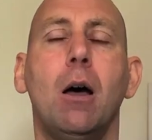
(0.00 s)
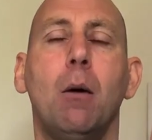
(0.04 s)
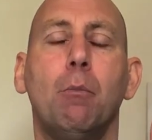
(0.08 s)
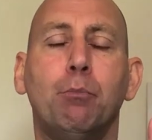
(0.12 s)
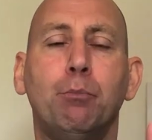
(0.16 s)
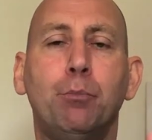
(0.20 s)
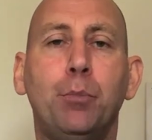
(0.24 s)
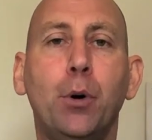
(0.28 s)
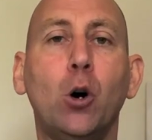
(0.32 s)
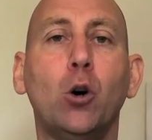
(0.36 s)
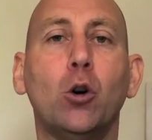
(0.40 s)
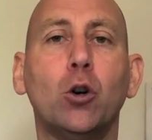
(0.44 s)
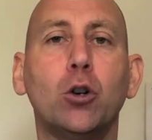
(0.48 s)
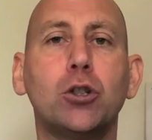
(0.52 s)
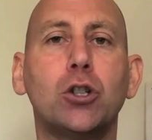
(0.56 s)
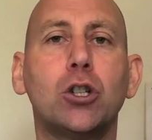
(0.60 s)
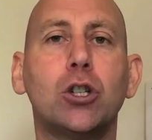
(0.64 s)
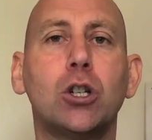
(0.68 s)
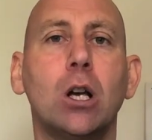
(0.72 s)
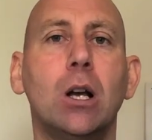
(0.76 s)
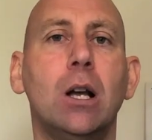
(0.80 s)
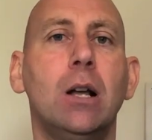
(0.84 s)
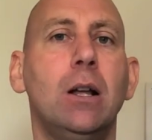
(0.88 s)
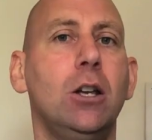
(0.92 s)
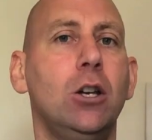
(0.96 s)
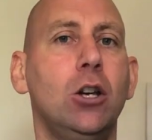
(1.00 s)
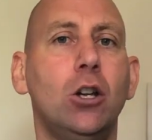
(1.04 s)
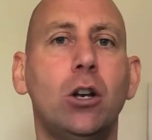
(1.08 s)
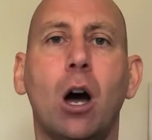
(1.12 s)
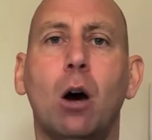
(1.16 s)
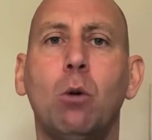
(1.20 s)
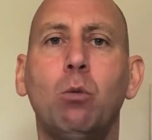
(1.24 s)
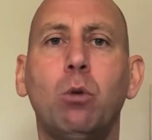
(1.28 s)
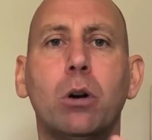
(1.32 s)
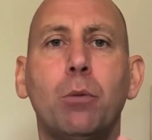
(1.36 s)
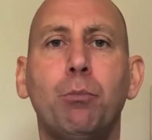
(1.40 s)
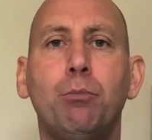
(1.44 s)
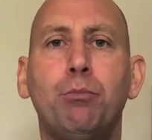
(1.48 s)
But you know
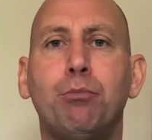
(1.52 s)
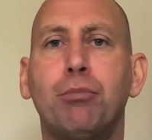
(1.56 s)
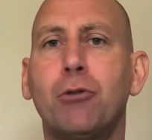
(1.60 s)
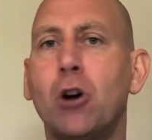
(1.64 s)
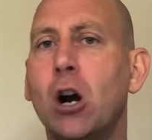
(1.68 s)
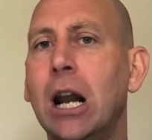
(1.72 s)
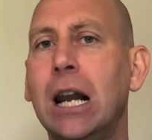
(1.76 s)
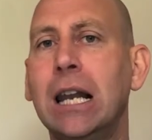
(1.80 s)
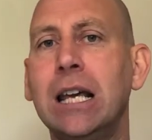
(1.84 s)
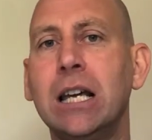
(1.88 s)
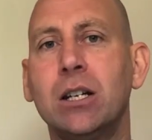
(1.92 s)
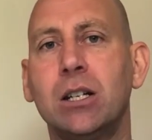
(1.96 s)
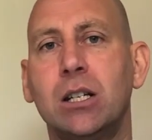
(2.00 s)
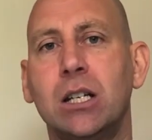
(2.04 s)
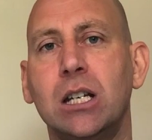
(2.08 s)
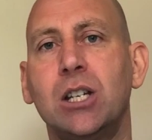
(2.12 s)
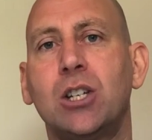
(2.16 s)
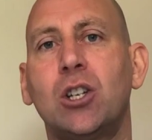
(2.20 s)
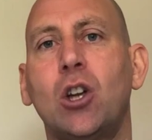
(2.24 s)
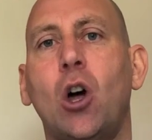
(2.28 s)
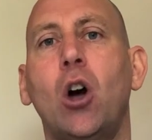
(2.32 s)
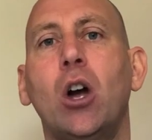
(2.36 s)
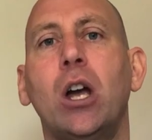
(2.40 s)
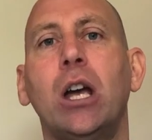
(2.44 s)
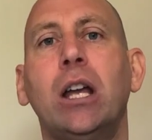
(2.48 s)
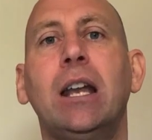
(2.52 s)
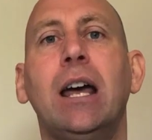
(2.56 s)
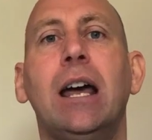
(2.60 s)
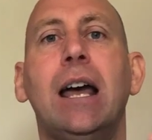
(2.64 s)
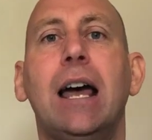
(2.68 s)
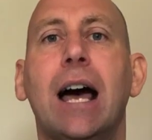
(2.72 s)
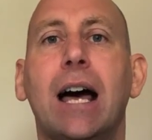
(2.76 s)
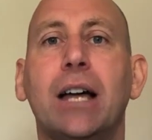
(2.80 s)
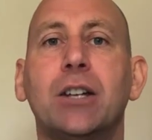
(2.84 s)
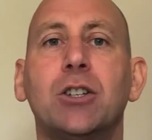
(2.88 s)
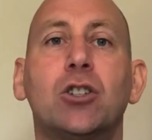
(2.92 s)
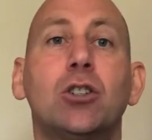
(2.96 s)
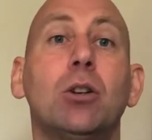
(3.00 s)
what a brilliant design
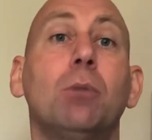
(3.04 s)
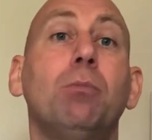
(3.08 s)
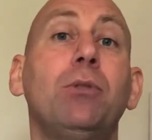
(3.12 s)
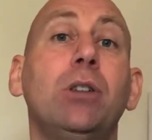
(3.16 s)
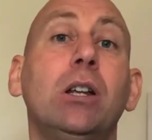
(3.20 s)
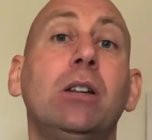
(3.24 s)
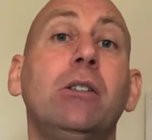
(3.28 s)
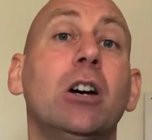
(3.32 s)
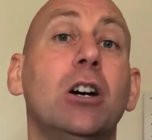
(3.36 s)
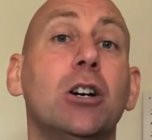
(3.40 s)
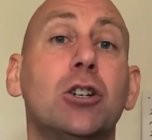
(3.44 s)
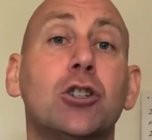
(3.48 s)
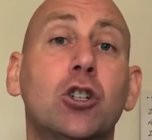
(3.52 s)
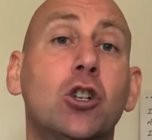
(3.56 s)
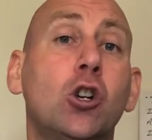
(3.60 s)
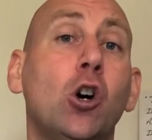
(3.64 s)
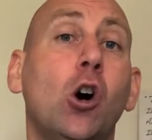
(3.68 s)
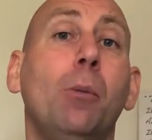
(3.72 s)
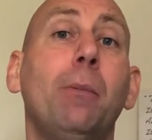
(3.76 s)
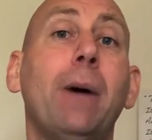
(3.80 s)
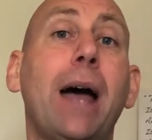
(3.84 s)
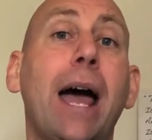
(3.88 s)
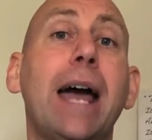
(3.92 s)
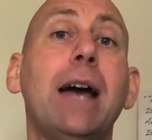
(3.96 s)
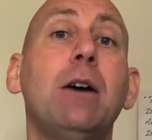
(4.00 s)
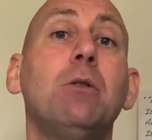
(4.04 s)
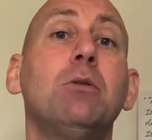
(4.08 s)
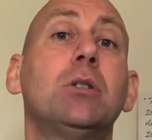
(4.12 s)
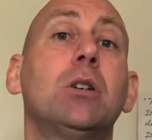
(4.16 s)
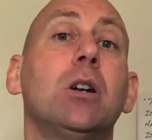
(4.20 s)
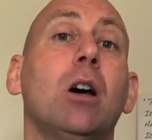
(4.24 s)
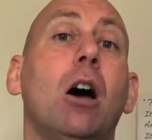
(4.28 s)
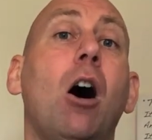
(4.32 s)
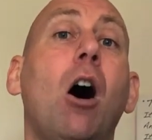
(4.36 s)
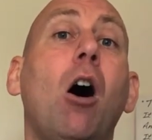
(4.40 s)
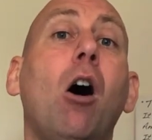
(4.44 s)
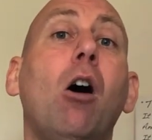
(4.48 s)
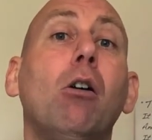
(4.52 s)
and something that has come out
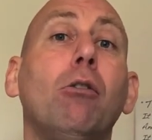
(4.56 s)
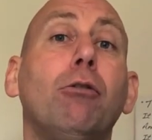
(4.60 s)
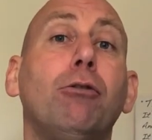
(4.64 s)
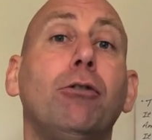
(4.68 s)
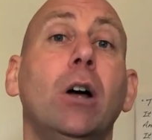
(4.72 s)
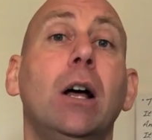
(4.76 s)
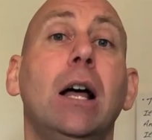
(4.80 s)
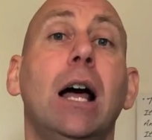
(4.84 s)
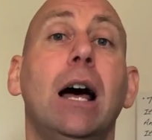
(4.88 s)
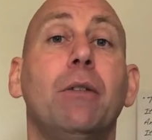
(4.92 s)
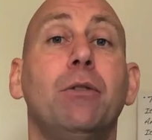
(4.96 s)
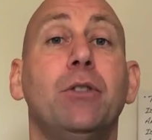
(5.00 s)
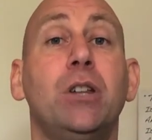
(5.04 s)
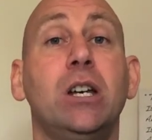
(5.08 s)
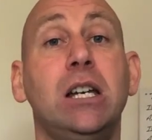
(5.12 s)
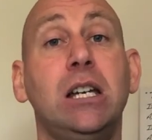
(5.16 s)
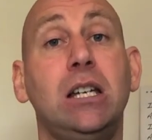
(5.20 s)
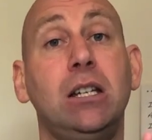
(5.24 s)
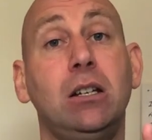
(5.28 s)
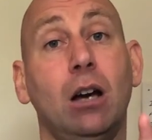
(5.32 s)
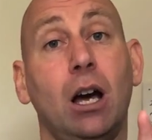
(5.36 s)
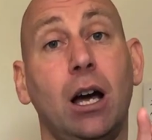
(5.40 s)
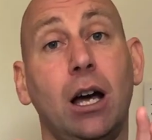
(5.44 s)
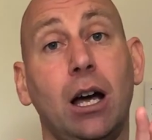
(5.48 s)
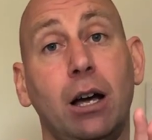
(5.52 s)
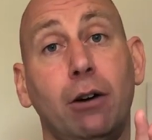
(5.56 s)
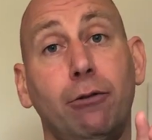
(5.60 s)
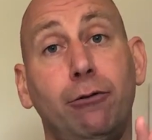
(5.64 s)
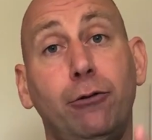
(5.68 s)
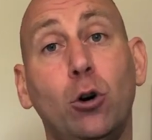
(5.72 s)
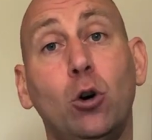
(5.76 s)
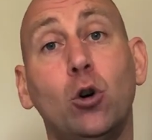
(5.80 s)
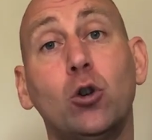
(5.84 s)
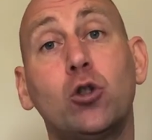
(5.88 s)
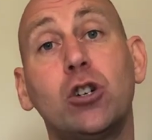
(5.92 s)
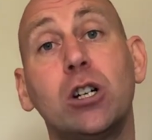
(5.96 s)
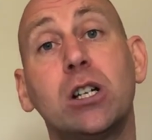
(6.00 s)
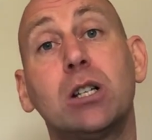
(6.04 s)
of the uh,
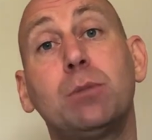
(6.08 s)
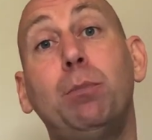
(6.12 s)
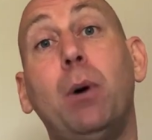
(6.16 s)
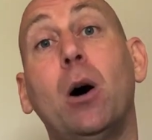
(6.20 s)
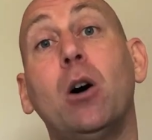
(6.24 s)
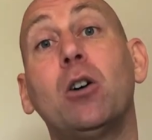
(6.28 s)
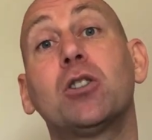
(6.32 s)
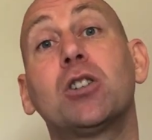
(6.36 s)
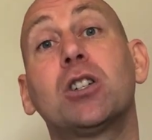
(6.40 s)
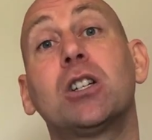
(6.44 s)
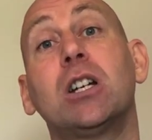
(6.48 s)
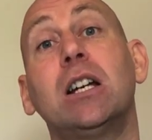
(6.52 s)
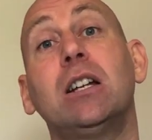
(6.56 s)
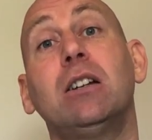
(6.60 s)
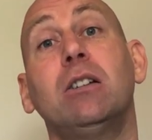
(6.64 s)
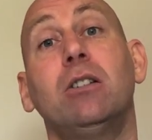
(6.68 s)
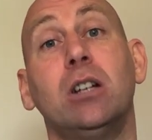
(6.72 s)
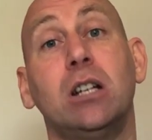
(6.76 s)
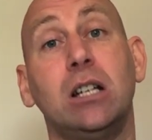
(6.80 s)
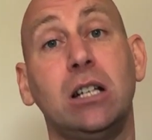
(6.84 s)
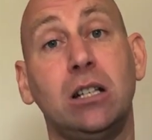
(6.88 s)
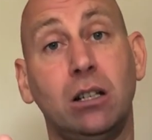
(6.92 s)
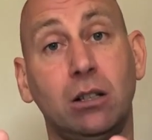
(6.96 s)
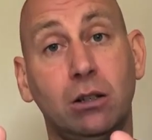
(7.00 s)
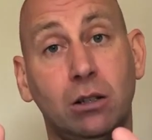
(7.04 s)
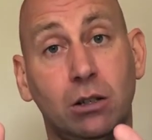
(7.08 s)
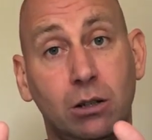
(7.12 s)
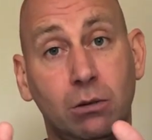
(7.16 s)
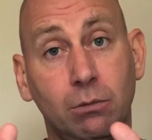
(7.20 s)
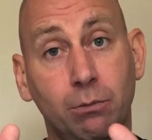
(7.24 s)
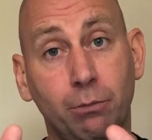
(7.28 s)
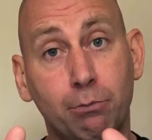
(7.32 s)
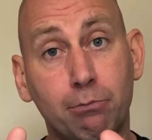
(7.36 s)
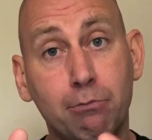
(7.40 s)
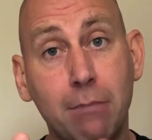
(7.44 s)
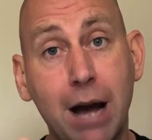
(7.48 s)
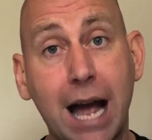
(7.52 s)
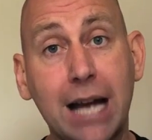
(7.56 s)
fortress boxing the
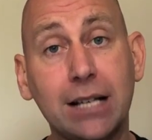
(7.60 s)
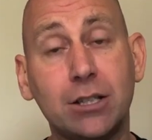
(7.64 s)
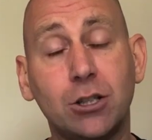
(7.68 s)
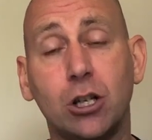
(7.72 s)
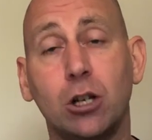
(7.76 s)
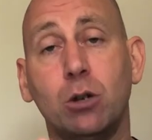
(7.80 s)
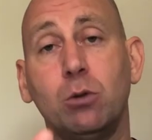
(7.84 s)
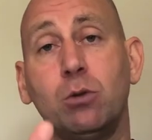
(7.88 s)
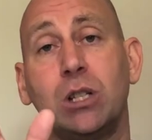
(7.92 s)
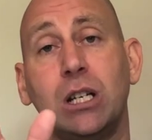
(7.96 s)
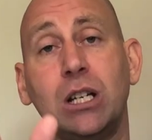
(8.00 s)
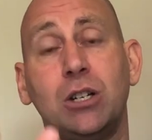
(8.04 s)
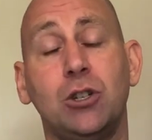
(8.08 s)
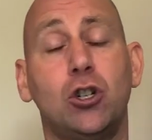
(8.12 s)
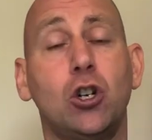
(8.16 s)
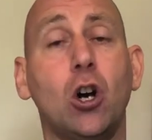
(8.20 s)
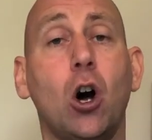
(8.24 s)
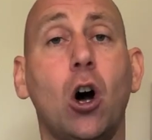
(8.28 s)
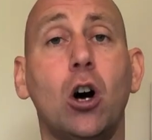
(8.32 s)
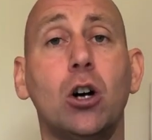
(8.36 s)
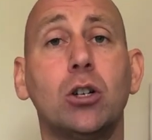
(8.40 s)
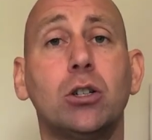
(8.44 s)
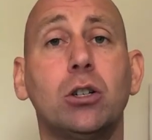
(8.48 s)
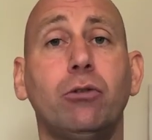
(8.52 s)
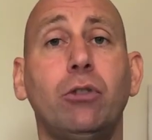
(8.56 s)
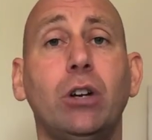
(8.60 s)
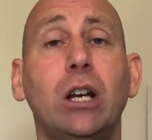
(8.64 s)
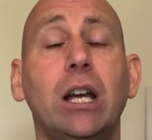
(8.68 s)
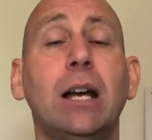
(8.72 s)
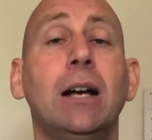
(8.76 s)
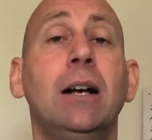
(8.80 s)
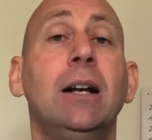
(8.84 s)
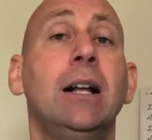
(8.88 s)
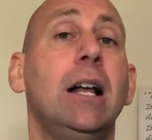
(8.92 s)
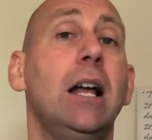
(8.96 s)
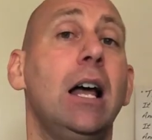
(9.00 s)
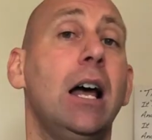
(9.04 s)
matt who's in charge of it